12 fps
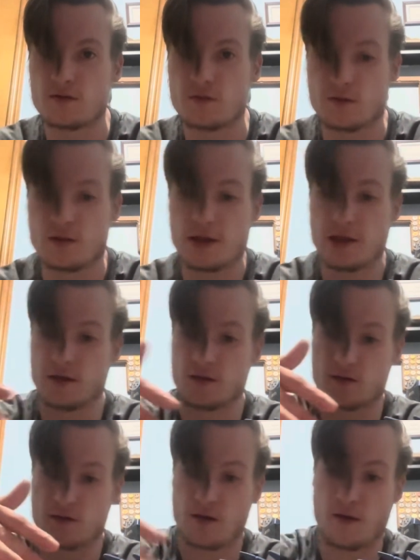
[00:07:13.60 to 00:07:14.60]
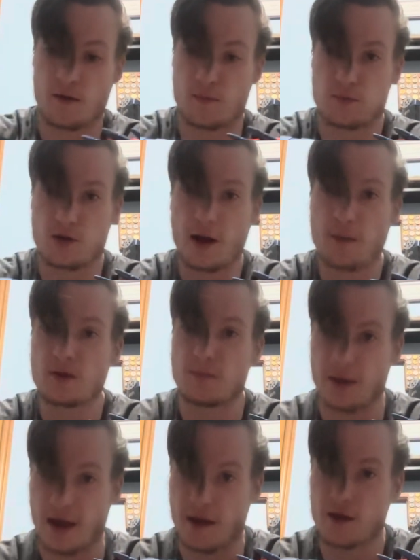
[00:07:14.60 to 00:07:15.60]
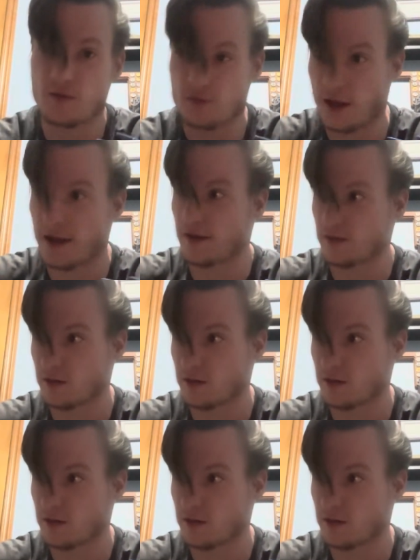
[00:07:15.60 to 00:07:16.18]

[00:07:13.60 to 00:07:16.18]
the priming mech like